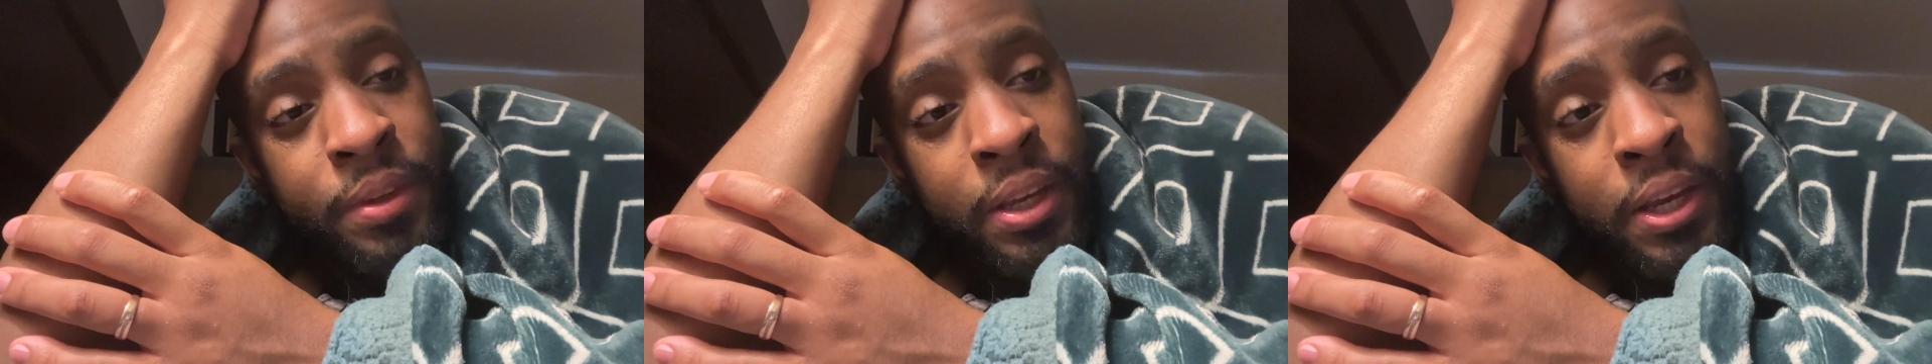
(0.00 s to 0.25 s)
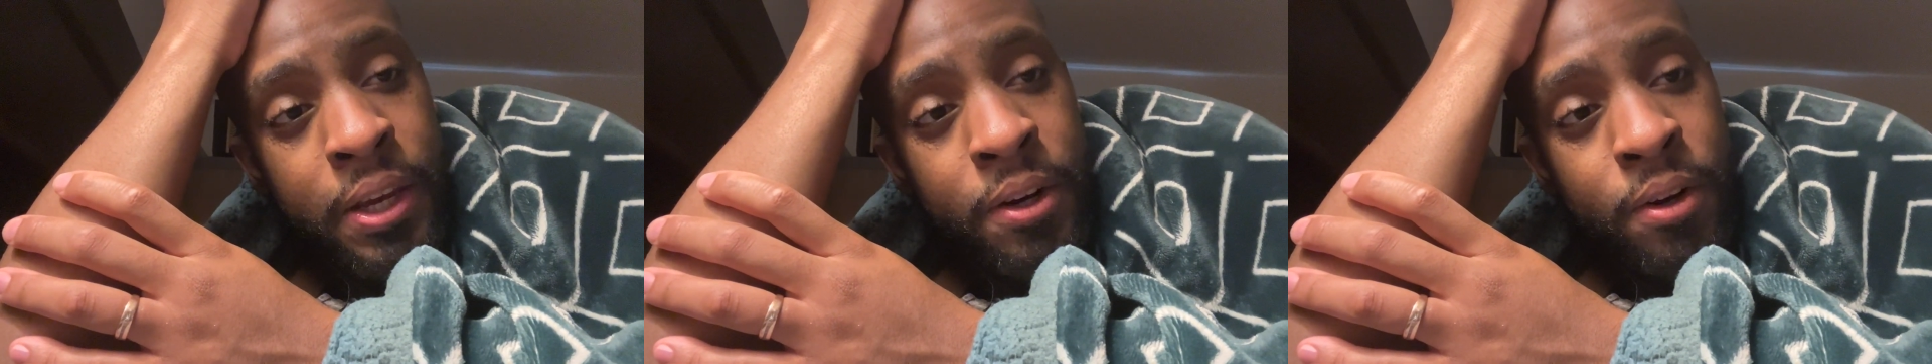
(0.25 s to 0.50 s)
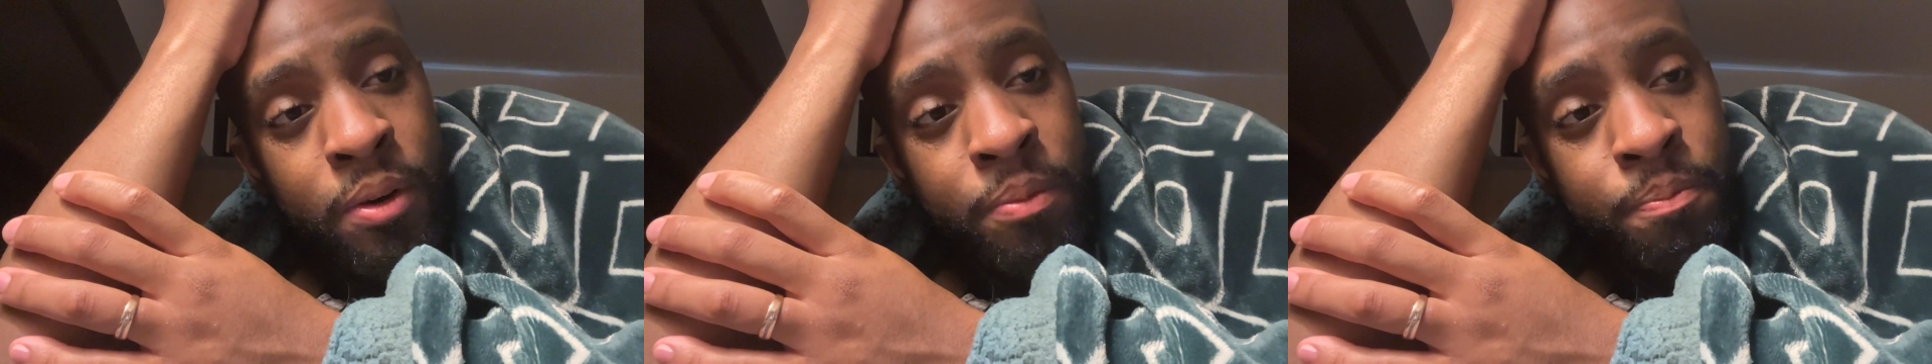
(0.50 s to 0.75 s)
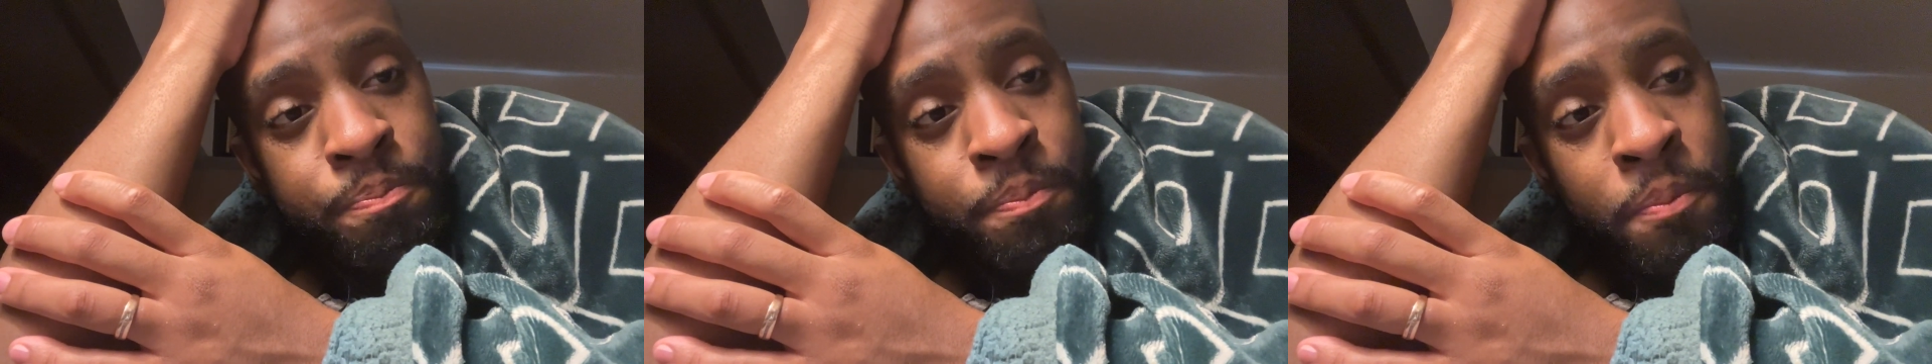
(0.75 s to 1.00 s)

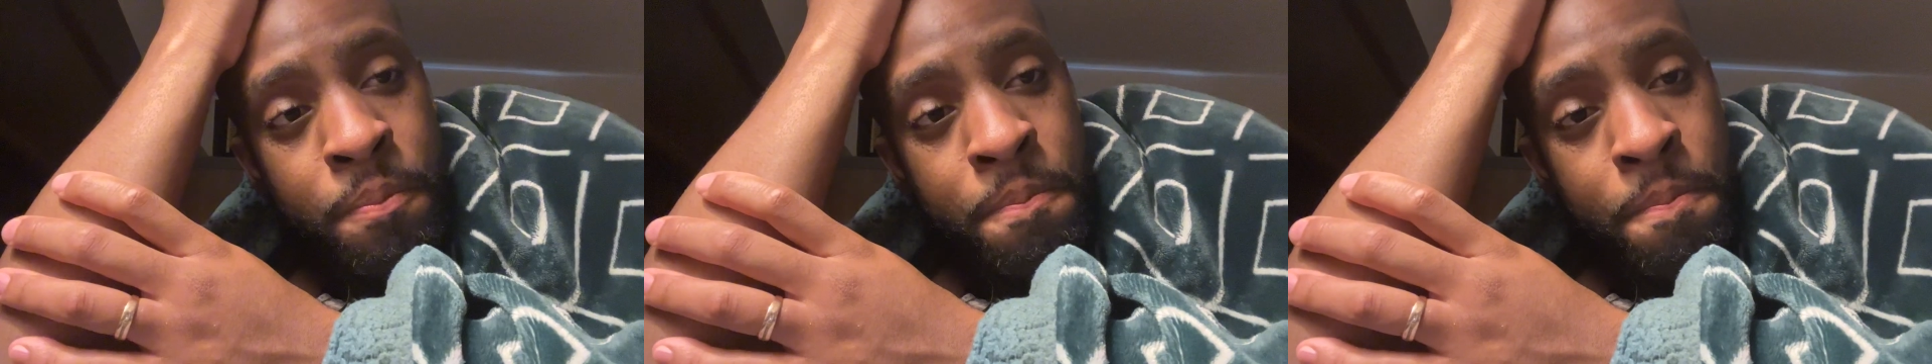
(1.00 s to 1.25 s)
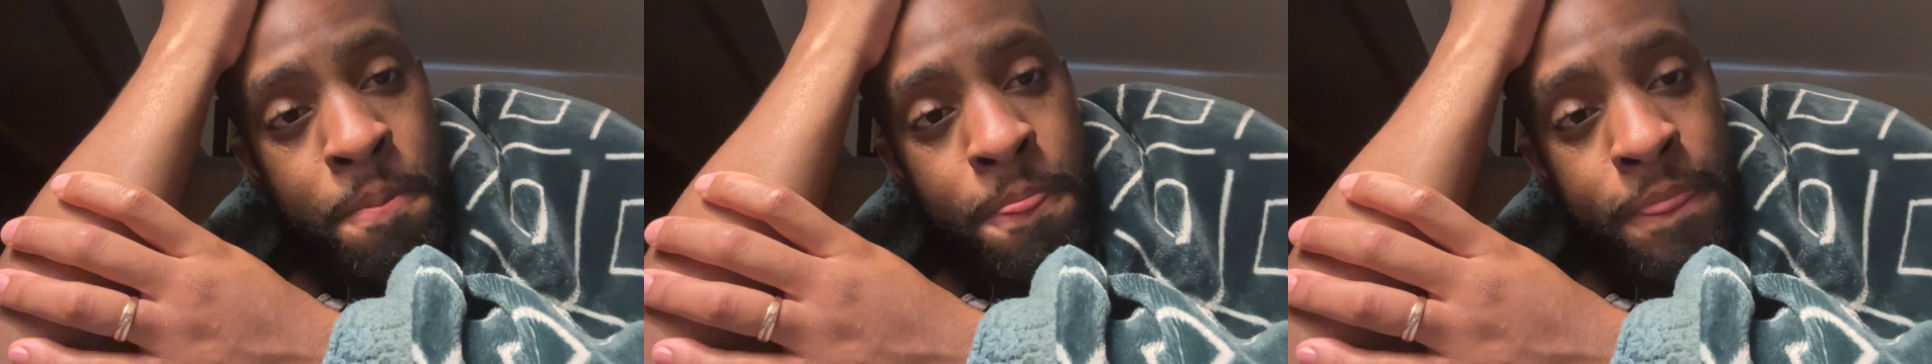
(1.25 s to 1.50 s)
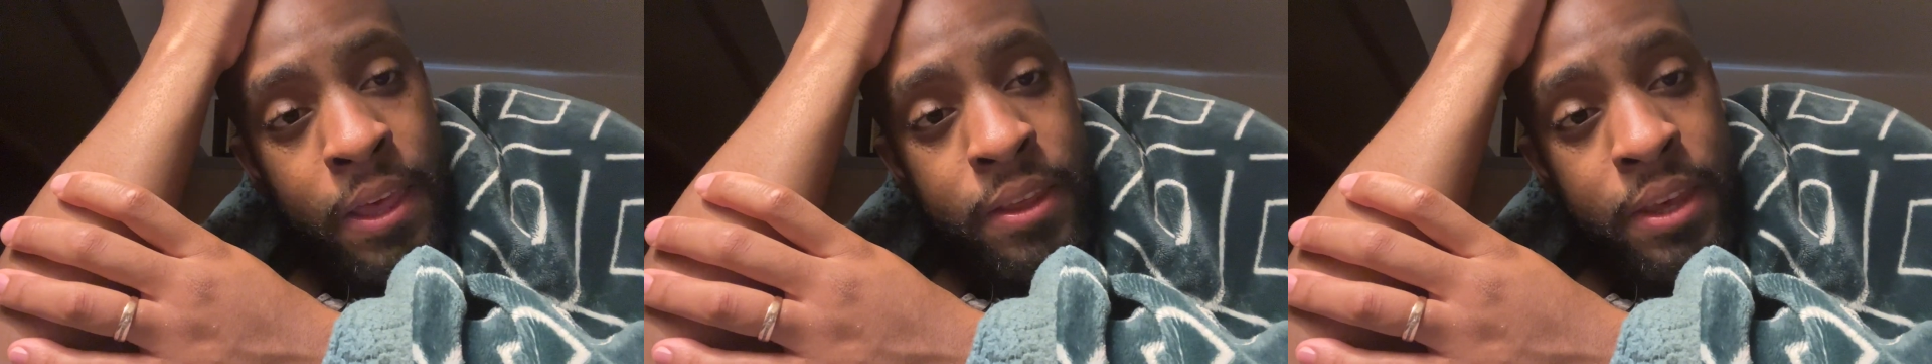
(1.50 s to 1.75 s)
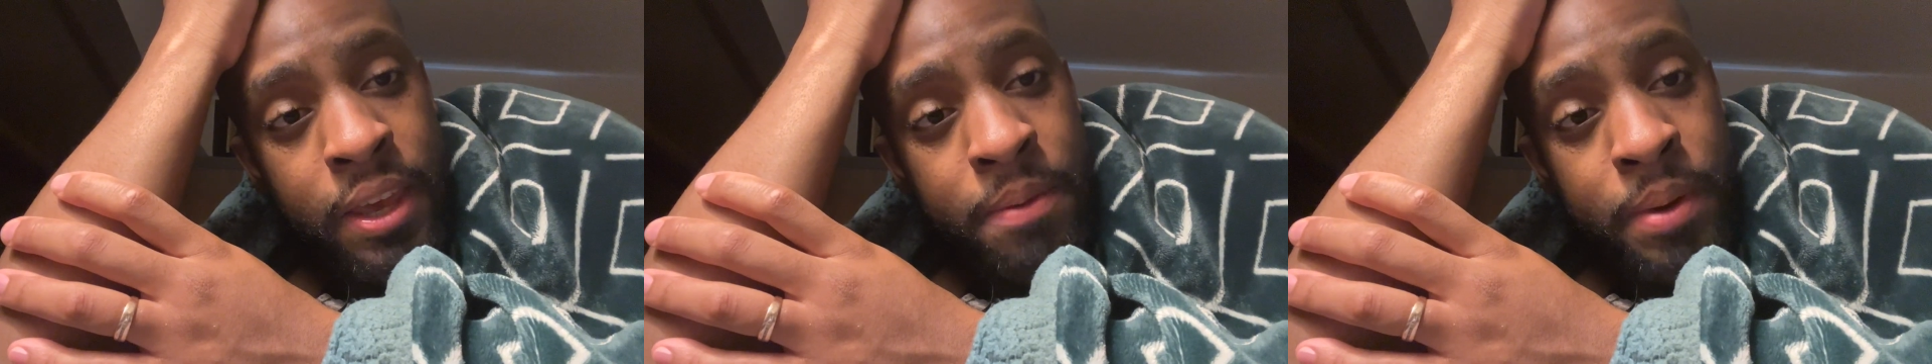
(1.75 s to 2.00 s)
And yeah,